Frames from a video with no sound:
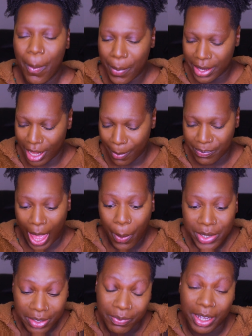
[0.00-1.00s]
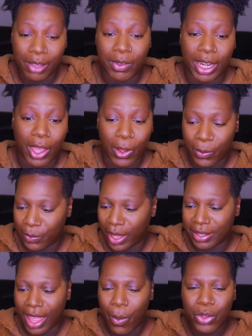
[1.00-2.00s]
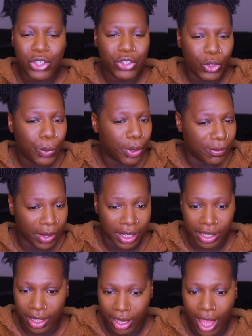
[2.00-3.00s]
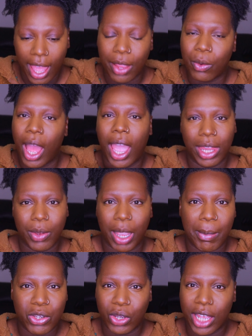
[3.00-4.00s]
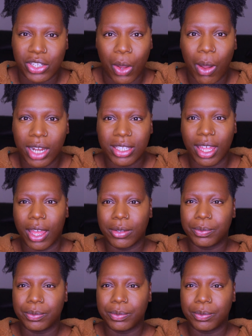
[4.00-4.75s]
But um, that was a funny video. Like, that was super funny. Like, I highly recommend you guys go watch that.